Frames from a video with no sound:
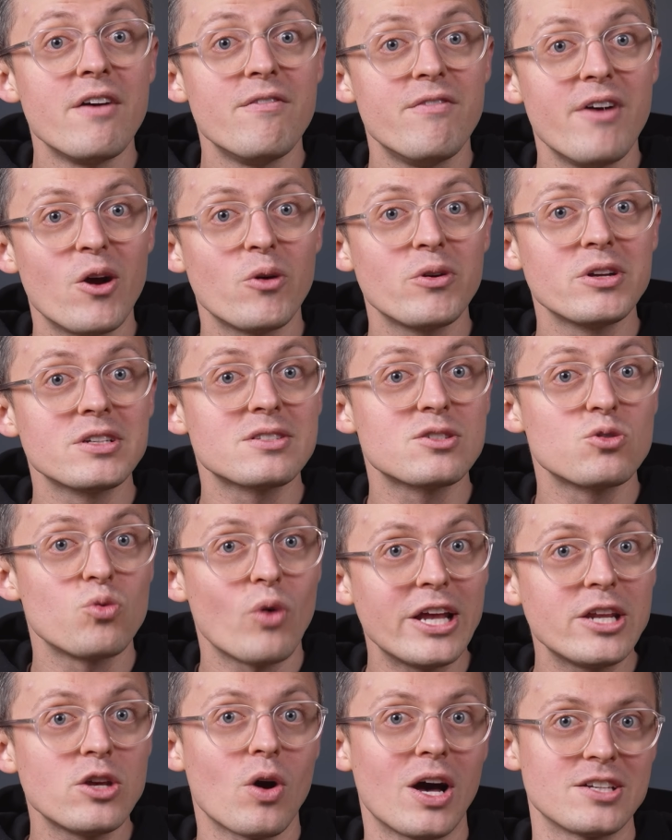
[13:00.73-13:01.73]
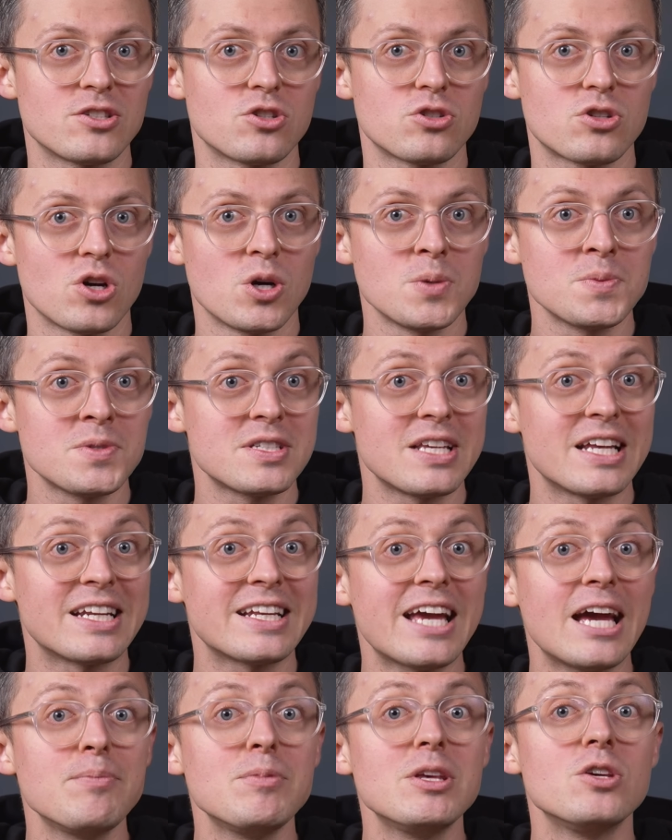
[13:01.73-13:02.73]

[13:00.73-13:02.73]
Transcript: various radioisotopes that can be